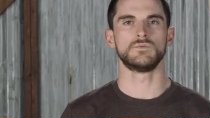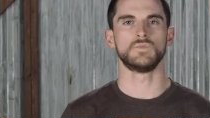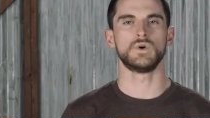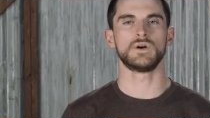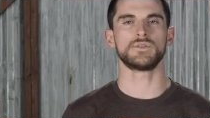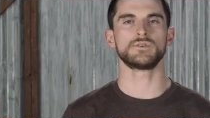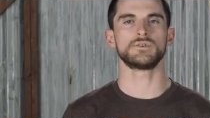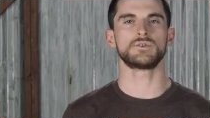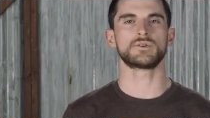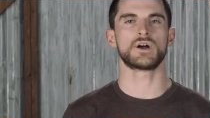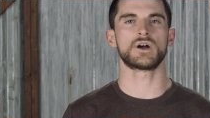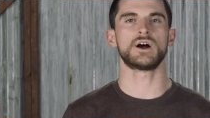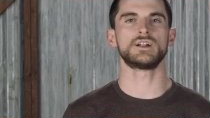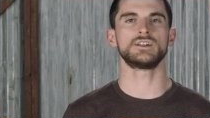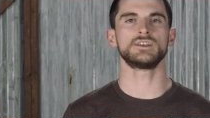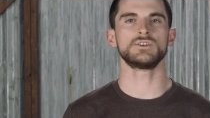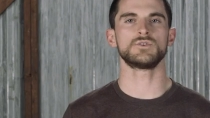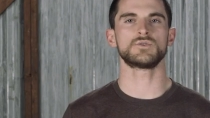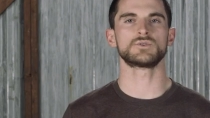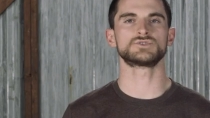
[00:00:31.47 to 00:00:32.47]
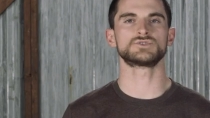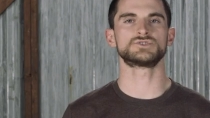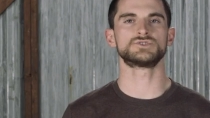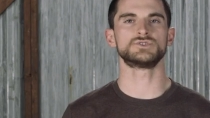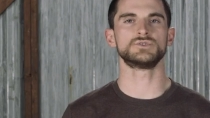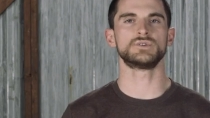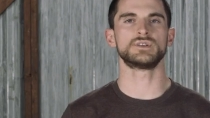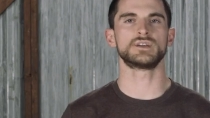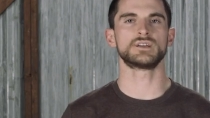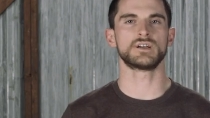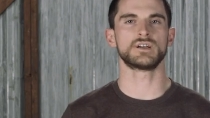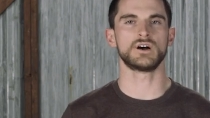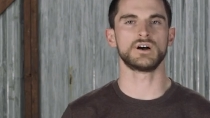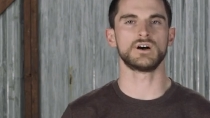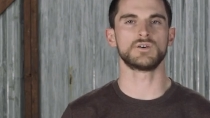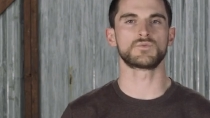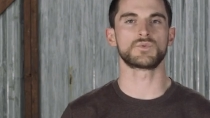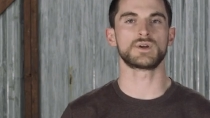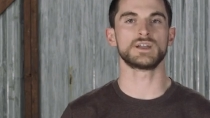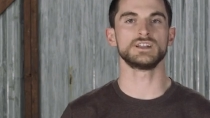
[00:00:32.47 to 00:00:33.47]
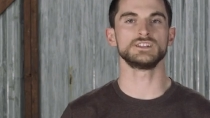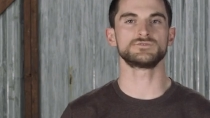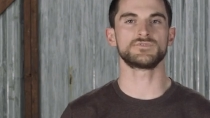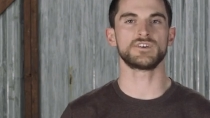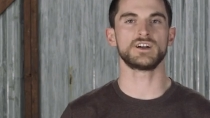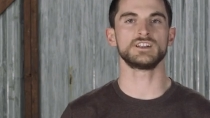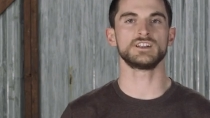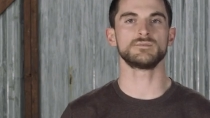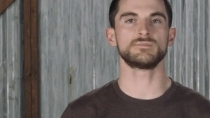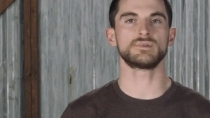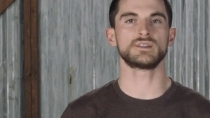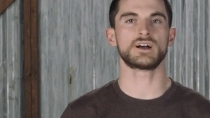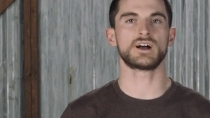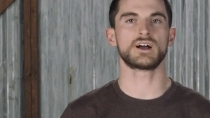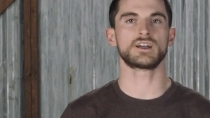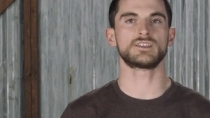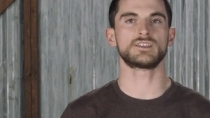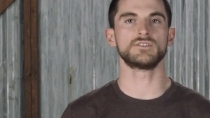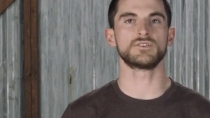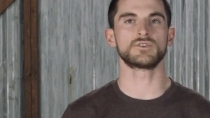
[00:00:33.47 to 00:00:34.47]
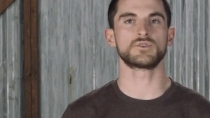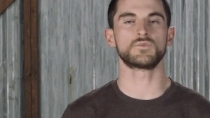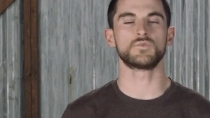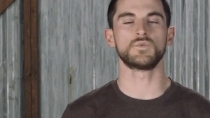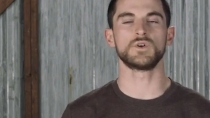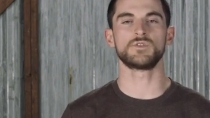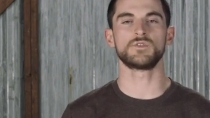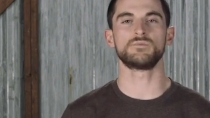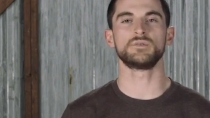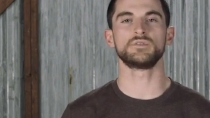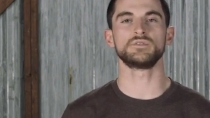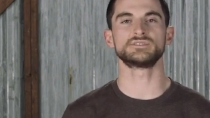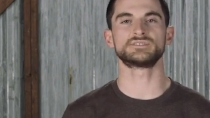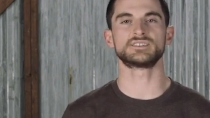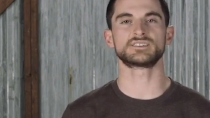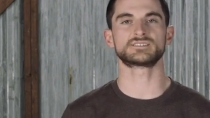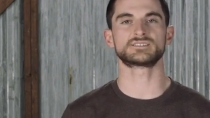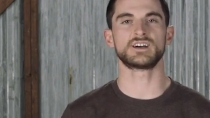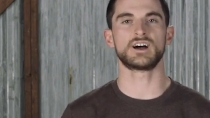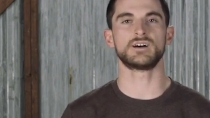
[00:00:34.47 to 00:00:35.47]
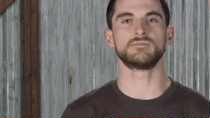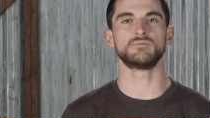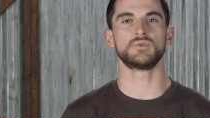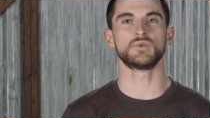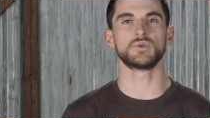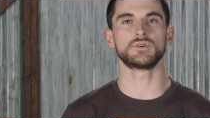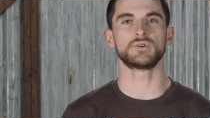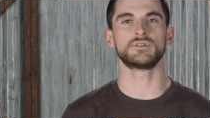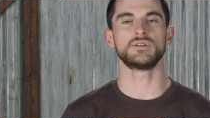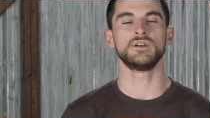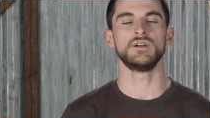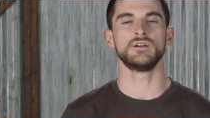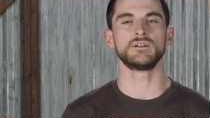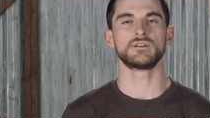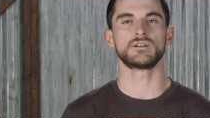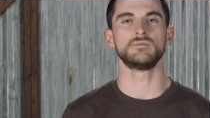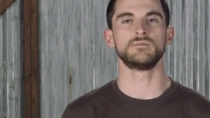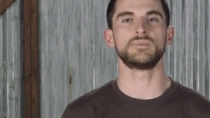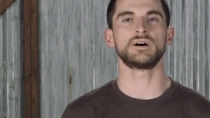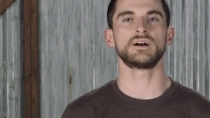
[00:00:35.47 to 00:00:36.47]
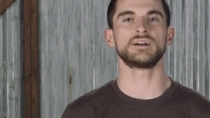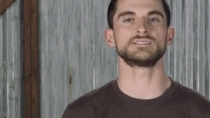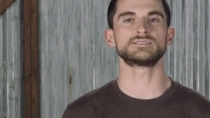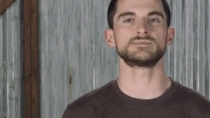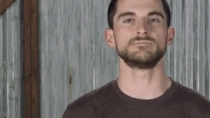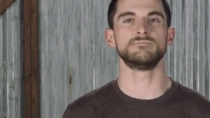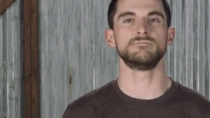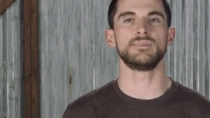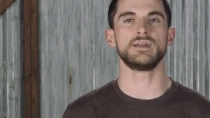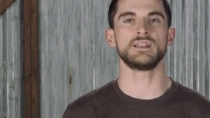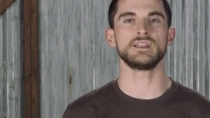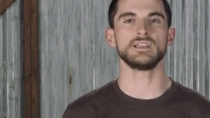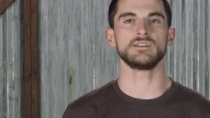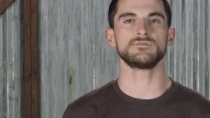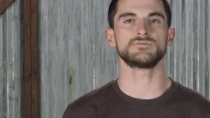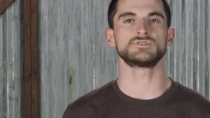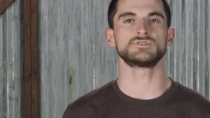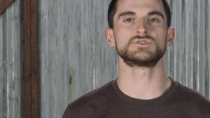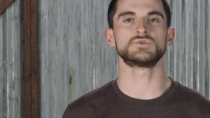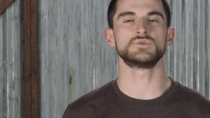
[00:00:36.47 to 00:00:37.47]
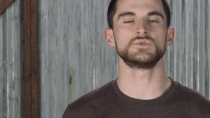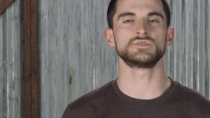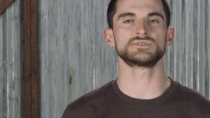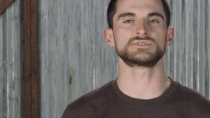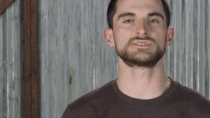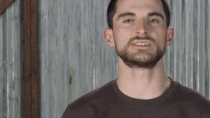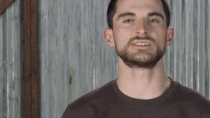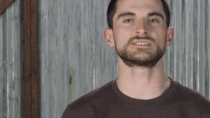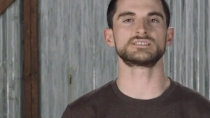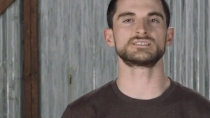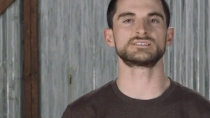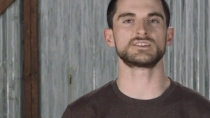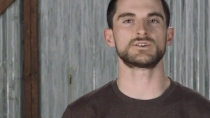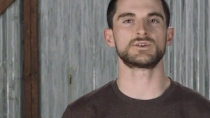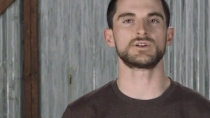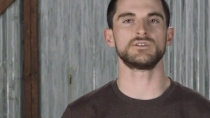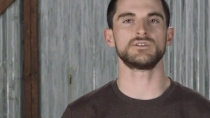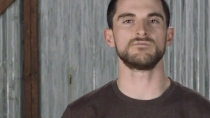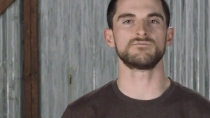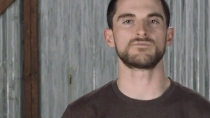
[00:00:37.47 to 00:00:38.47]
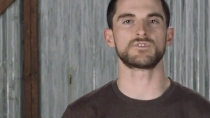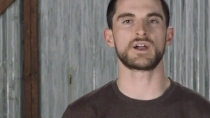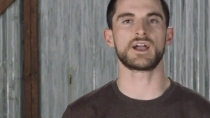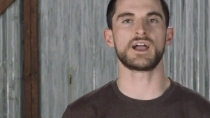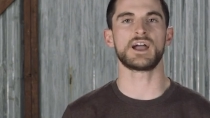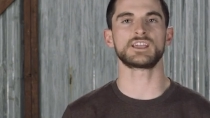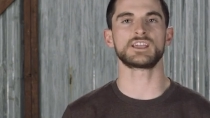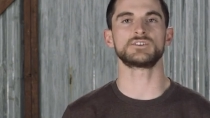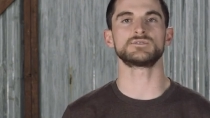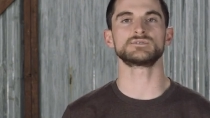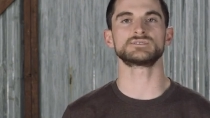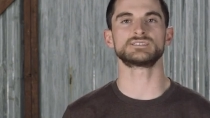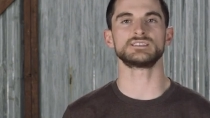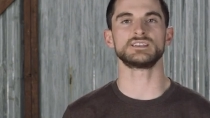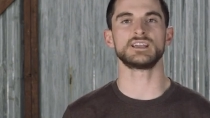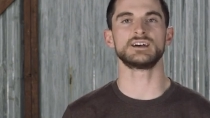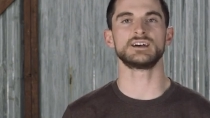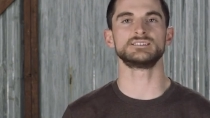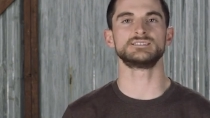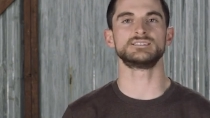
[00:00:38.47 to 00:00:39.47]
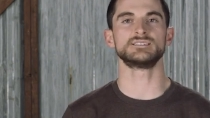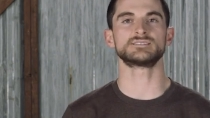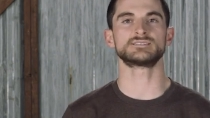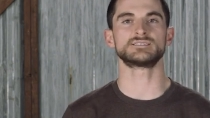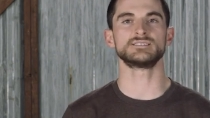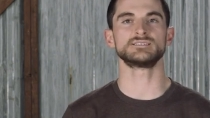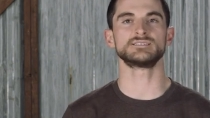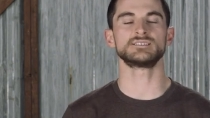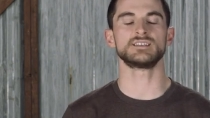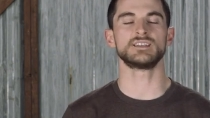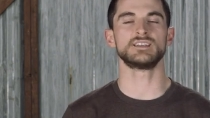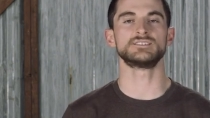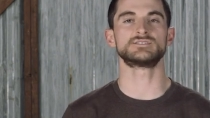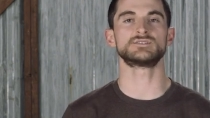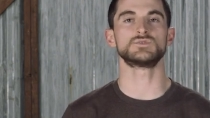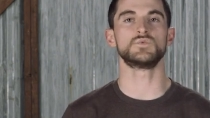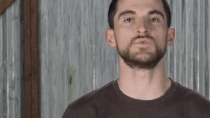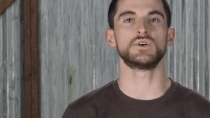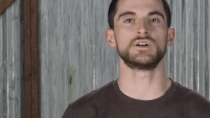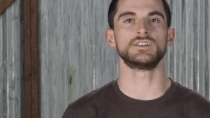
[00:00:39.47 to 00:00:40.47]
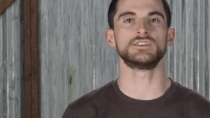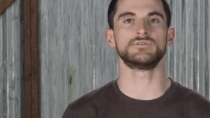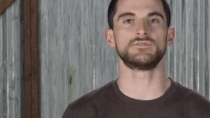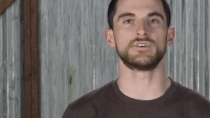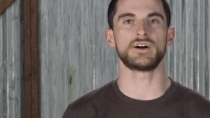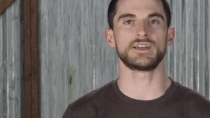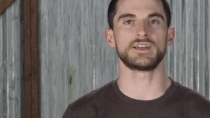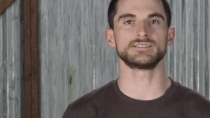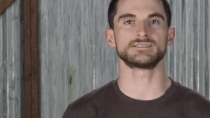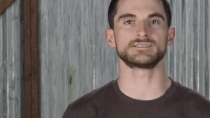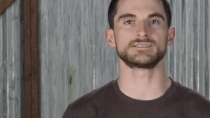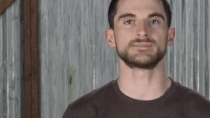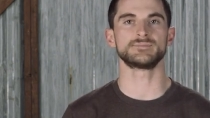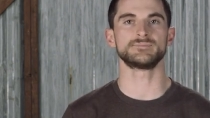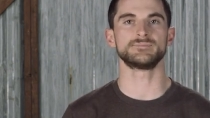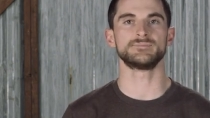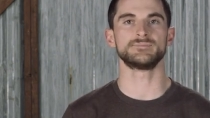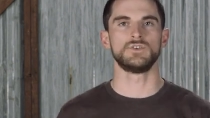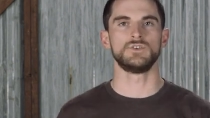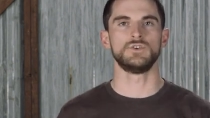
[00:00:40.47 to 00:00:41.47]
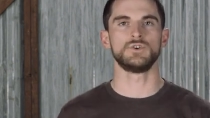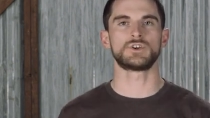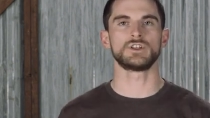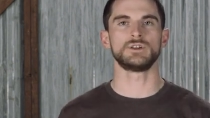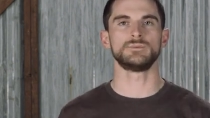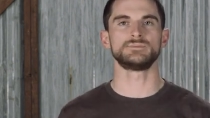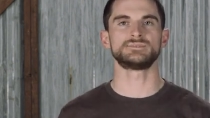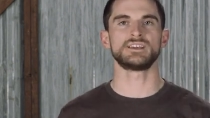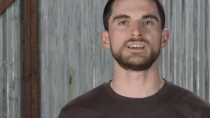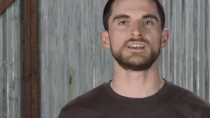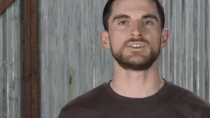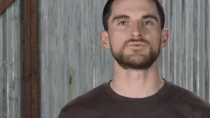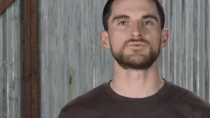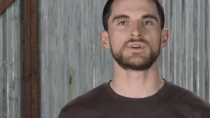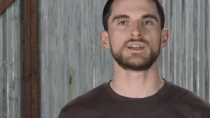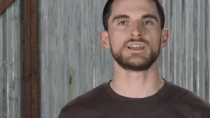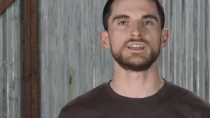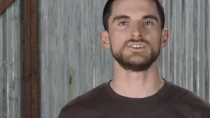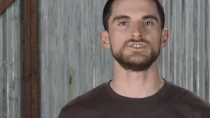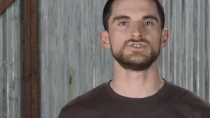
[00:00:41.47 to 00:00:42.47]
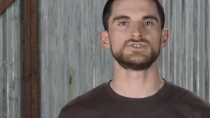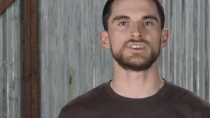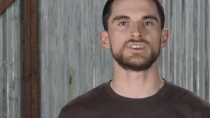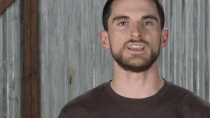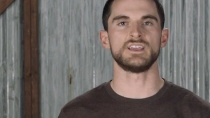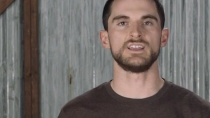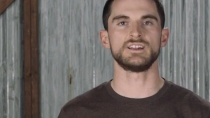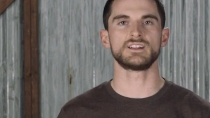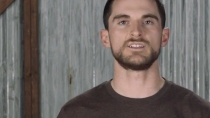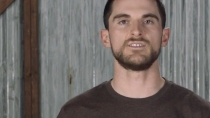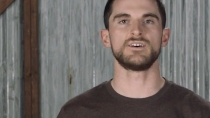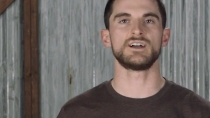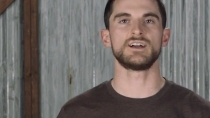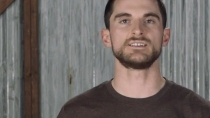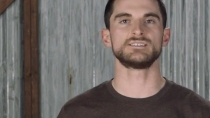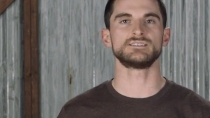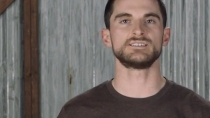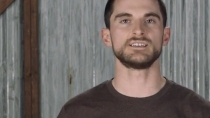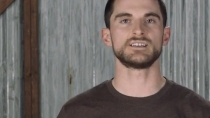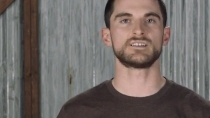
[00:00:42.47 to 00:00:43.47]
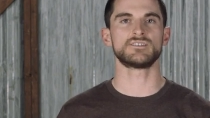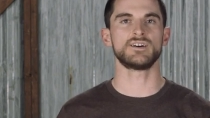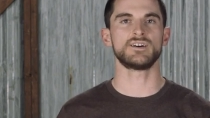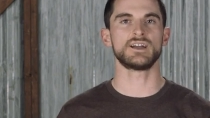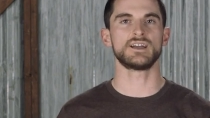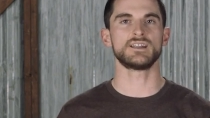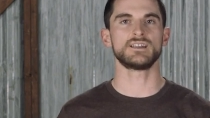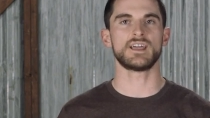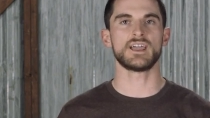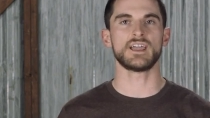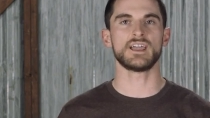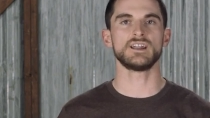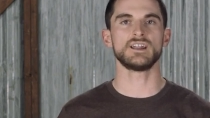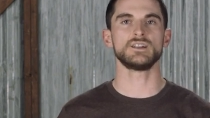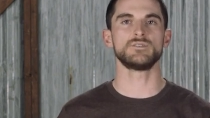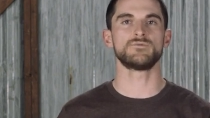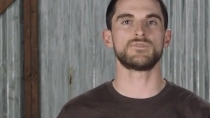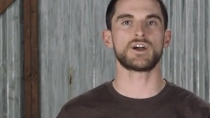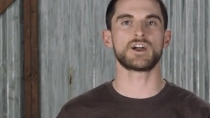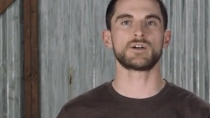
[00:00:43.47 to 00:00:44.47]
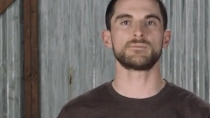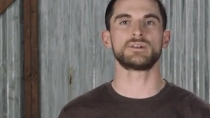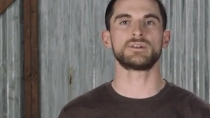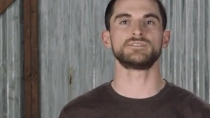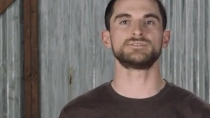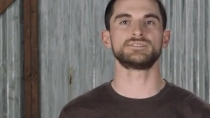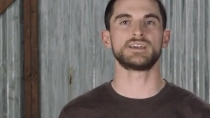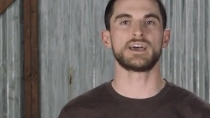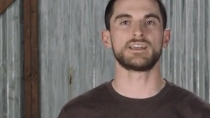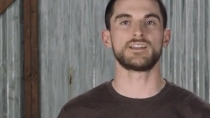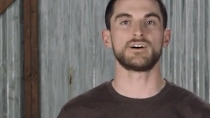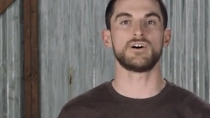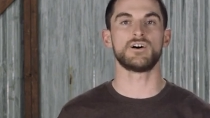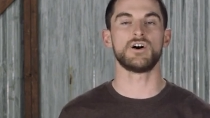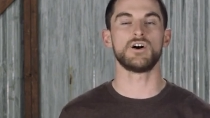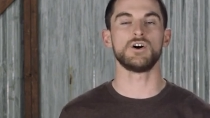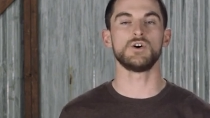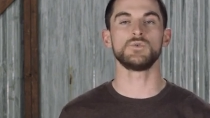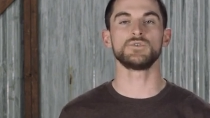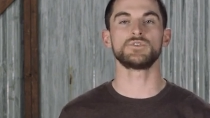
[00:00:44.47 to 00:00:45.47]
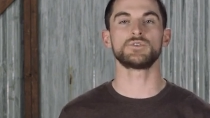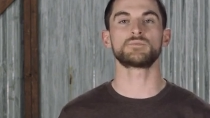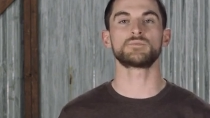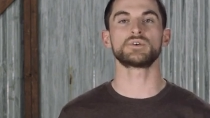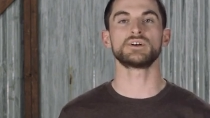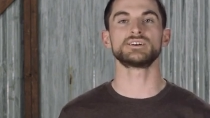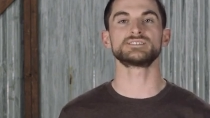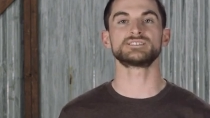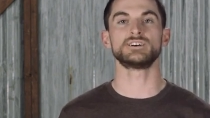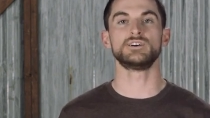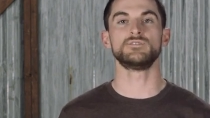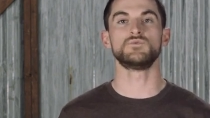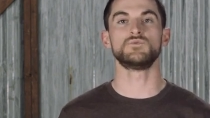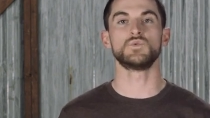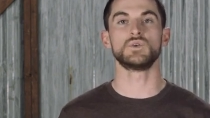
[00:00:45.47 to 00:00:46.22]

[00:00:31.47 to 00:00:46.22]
Whether you're hunting or shooting, a range-finding binocular with ballistics on board combines many of the tools necessary for accuracy at distance into one device. You can obtain range, incline, decline, and environmental data all with the press of